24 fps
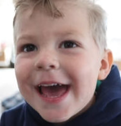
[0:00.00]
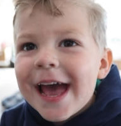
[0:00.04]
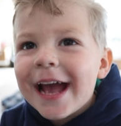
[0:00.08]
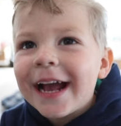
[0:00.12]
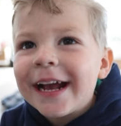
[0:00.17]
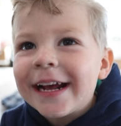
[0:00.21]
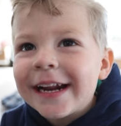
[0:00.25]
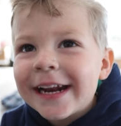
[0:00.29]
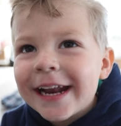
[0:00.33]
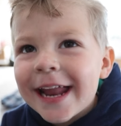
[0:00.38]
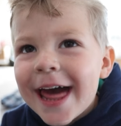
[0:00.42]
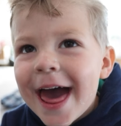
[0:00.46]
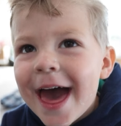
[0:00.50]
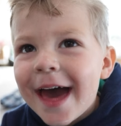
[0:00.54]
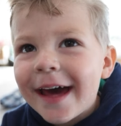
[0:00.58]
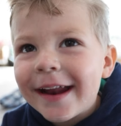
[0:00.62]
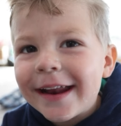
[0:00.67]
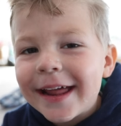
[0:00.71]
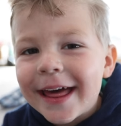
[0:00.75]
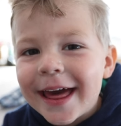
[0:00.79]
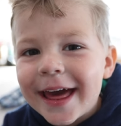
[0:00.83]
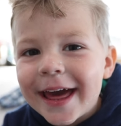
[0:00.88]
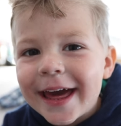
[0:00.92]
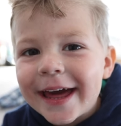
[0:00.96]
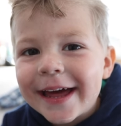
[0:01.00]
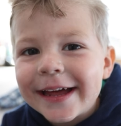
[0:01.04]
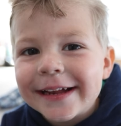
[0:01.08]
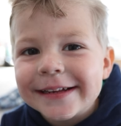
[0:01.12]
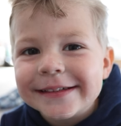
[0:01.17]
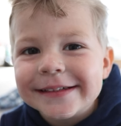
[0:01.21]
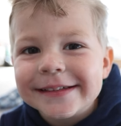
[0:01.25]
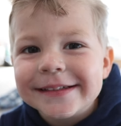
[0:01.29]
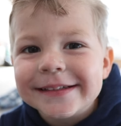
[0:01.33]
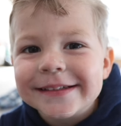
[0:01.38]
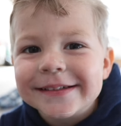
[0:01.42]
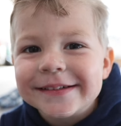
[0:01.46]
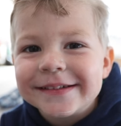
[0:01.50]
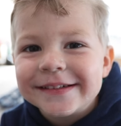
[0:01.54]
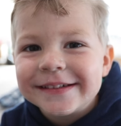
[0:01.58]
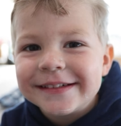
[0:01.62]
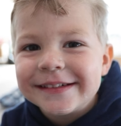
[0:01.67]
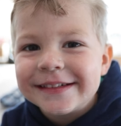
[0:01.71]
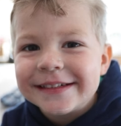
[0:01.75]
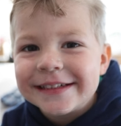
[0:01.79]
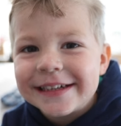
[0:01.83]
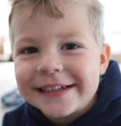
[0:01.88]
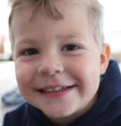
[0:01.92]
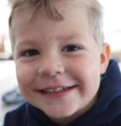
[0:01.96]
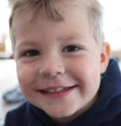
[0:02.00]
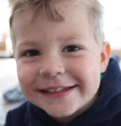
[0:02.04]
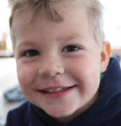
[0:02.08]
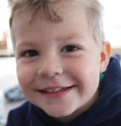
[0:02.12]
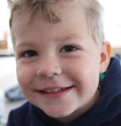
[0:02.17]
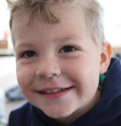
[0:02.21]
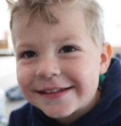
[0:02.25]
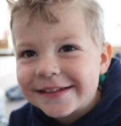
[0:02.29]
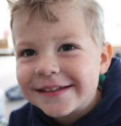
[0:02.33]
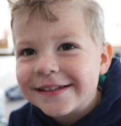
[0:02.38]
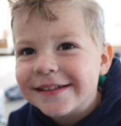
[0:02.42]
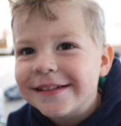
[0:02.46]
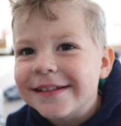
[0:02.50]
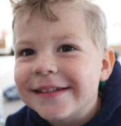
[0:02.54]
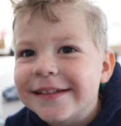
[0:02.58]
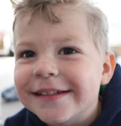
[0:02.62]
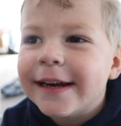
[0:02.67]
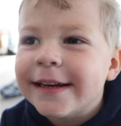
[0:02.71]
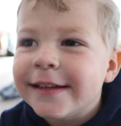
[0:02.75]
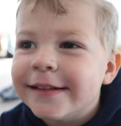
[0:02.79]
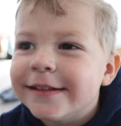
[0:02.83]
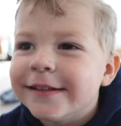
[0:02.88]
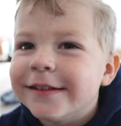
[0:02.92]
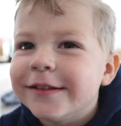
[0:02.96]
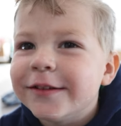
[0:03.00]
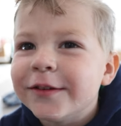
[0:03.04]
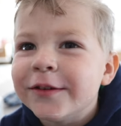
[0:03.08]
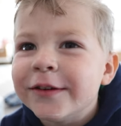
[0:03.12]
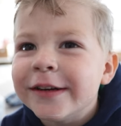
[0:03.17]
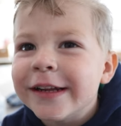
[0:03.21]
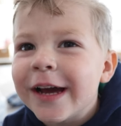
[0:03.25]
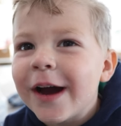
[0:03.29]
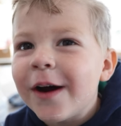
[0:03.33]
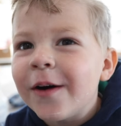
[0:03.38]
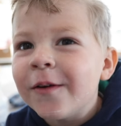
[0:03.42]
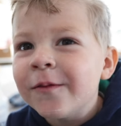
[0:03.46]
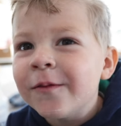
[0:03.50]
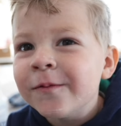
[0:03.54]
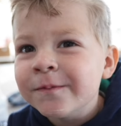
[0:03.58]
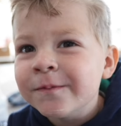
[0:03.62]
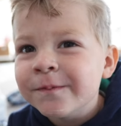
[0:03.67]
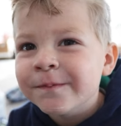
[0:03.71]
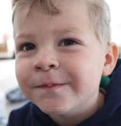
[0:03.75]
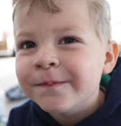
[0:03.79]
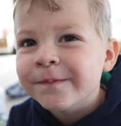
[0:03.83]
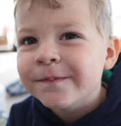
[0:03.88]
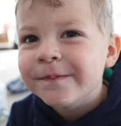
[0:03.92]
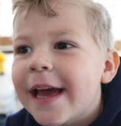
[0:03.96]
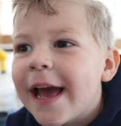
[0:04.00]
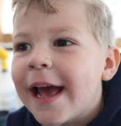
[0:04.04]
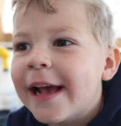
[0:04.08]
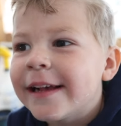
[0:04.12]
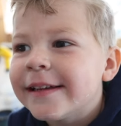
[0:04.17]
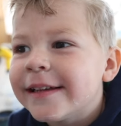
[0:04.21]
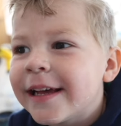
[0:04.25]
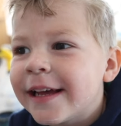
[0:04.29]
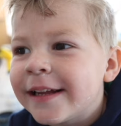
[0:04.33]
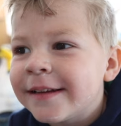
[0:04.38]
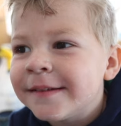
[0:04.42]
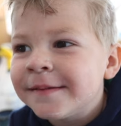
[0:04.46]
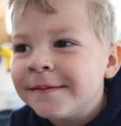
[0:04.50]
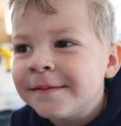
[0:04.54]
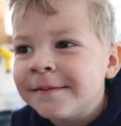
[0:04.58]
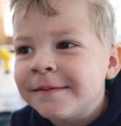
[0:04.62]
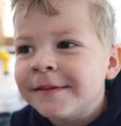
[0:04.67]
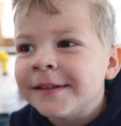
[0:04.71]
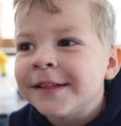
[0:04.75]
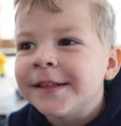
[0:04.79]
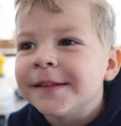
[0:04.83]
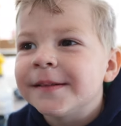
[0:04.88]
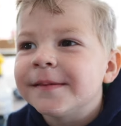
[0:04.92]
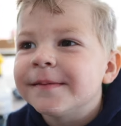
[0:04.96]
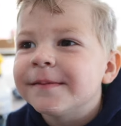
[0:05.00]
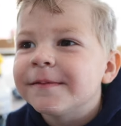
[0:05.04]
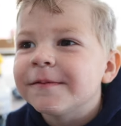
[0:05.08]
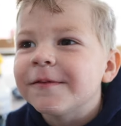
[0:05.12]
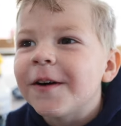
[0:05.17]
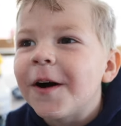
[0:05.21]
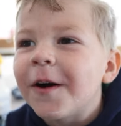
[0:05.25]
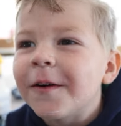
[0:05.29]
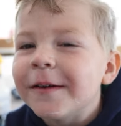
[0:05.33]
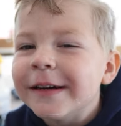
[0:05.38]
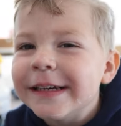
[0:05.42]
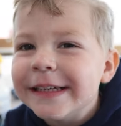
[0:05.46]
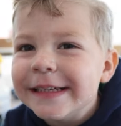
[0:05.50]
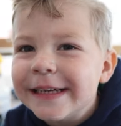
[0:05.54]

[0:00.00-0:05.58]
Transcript: hanging out and you're just in the studio. Guys in slowly.